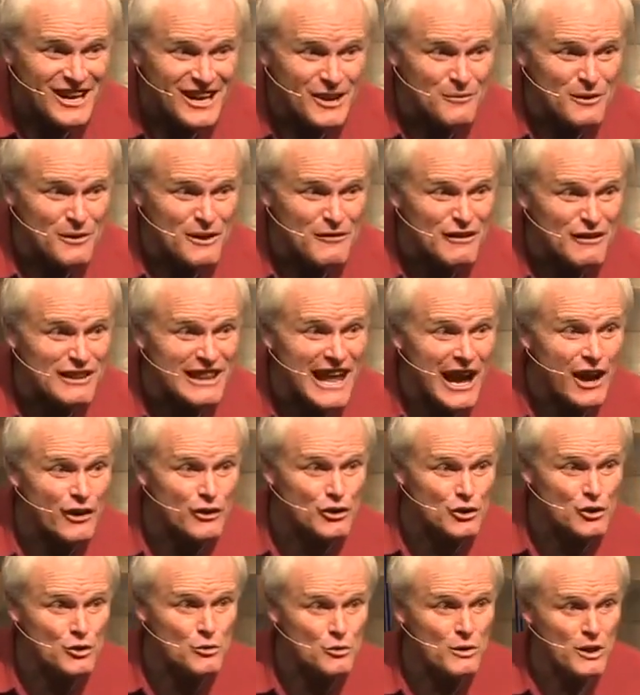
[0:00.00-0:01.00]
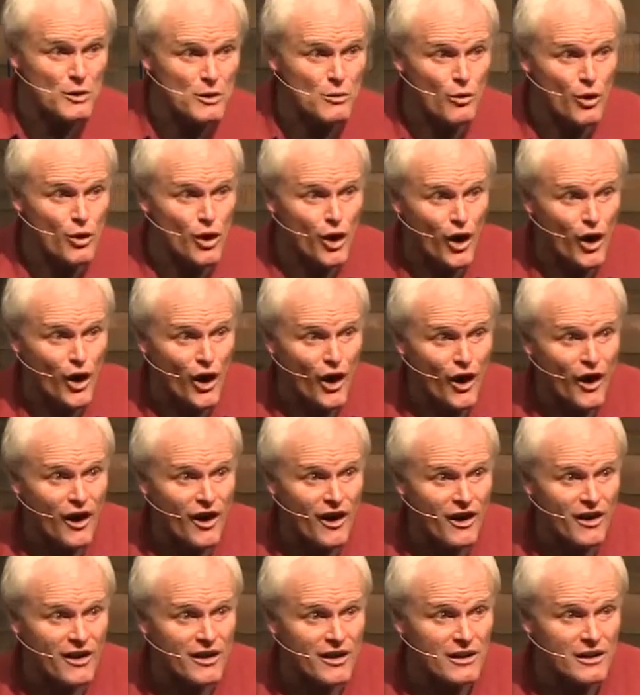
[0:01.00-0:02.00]
And we've allowed who we were
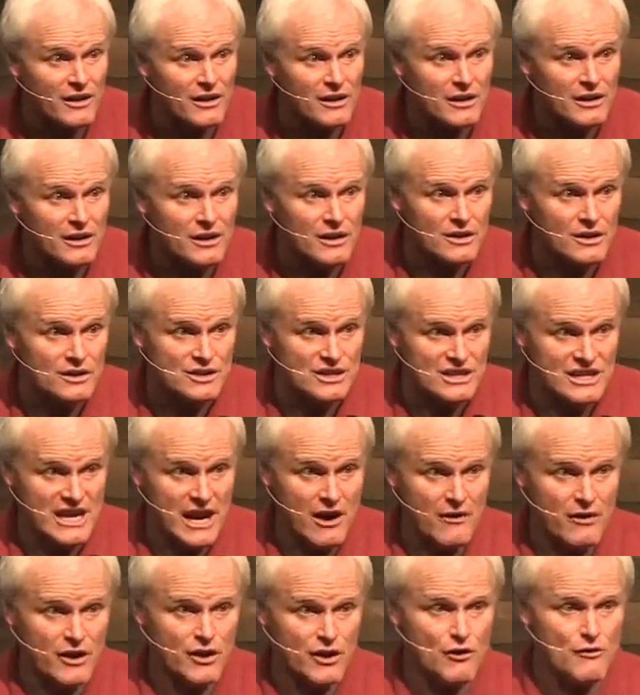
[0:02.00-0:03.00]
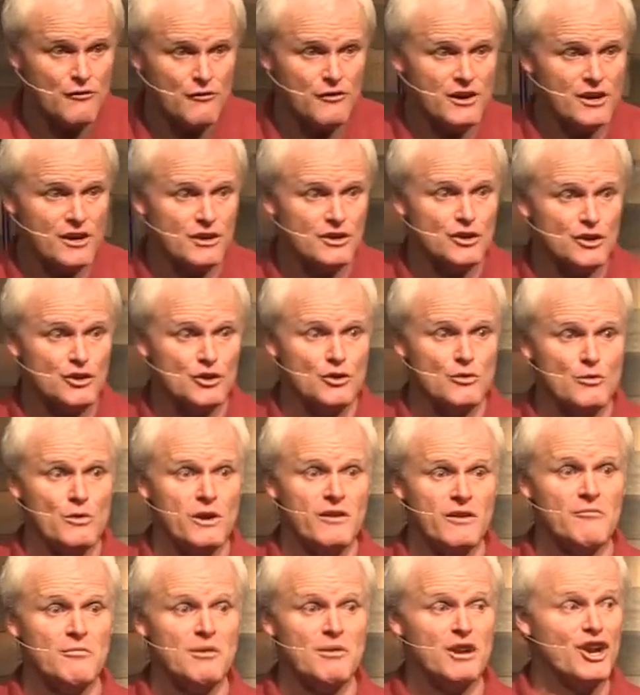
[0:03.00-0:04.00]
to carry over into who
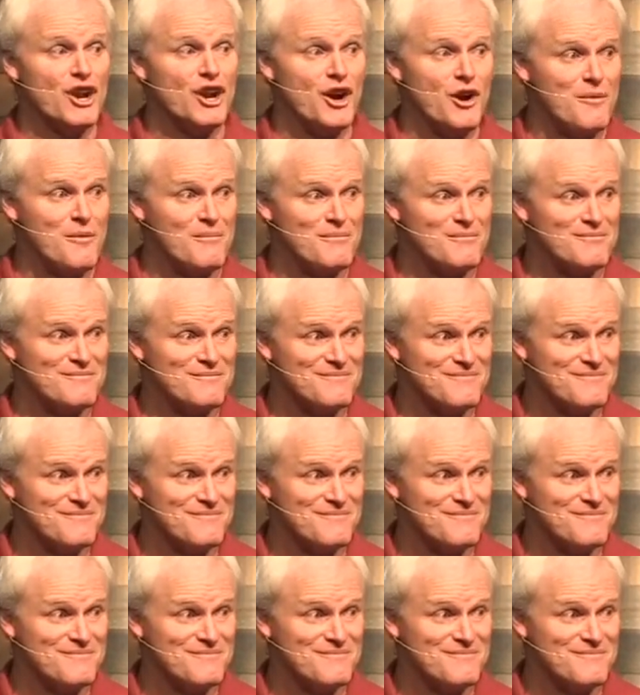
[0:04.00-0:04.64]
we've become.